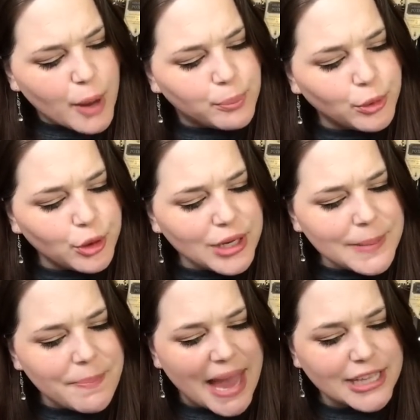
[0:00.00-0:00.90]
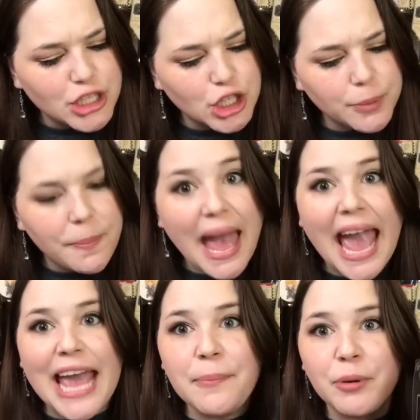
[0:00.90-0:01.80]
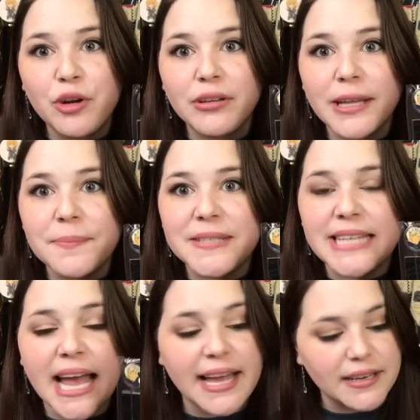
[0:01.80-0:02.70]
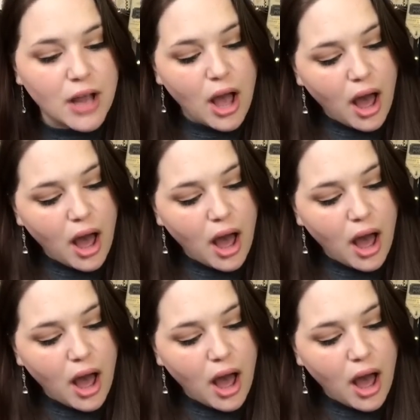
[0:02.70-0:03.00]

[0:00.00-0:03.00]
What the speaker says: Broody Banter Paperclip Set.